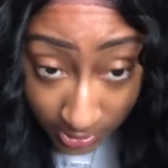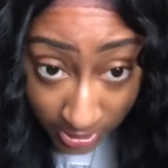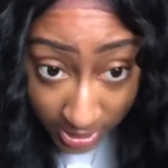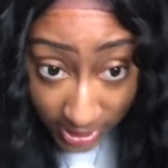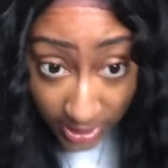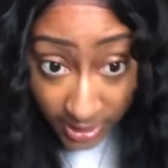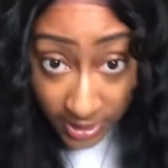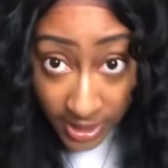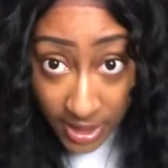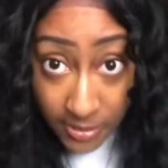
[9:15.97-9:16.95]
just like
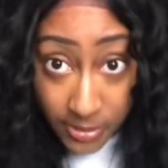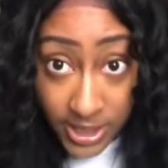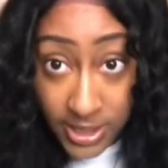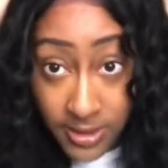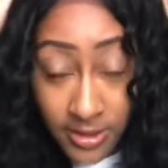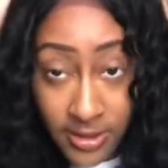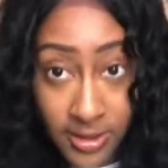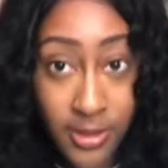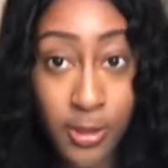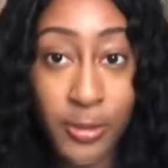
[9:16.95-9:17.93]
halfway
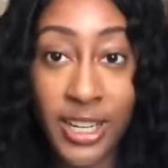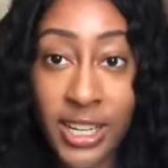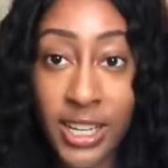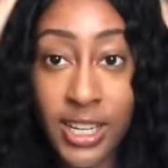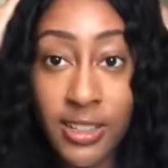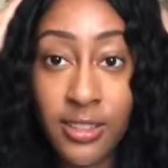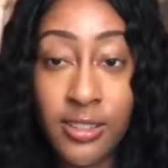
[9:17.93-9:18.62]
through my head.